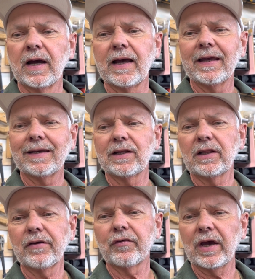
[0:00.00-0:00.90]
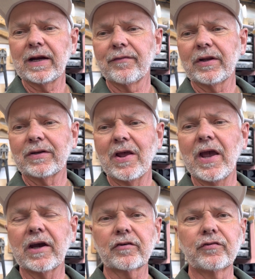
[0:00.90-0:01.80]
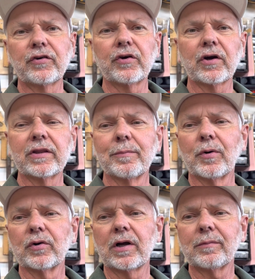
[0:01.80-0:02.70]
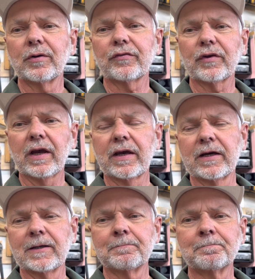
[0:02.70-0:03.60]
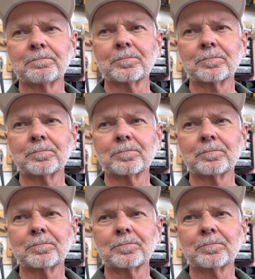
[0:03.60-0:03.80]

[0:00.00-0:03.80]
Uh, it did leave kind of a texture on the boat, almost like a,